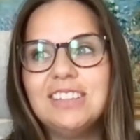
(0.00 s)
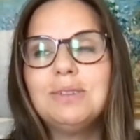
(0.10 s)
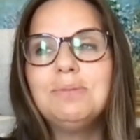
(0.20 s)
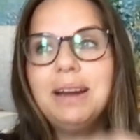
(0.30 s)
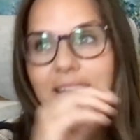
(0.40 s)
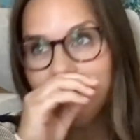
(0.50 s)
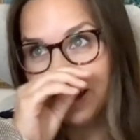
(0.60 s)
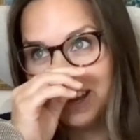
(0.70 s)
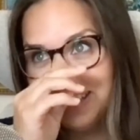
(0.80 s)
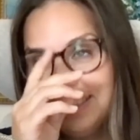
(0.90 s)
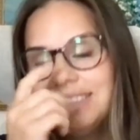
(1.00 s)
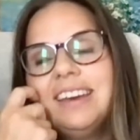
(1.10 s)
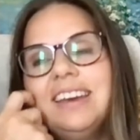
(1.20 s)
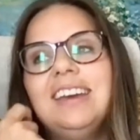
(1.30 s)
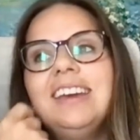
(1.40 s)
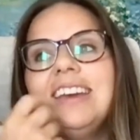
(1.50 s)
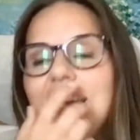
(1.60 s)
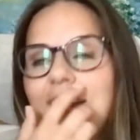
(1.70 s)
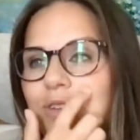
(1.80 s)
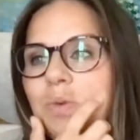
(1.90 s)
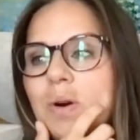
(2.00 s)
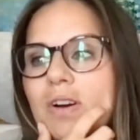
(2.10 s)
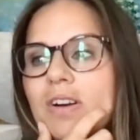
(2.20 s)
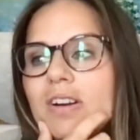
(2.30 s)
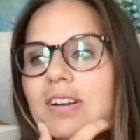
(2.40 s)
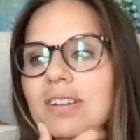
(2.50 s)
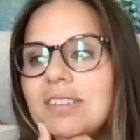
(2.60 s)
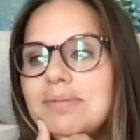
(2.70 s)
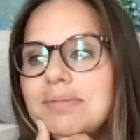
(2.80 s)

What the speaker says: So my advice, if you are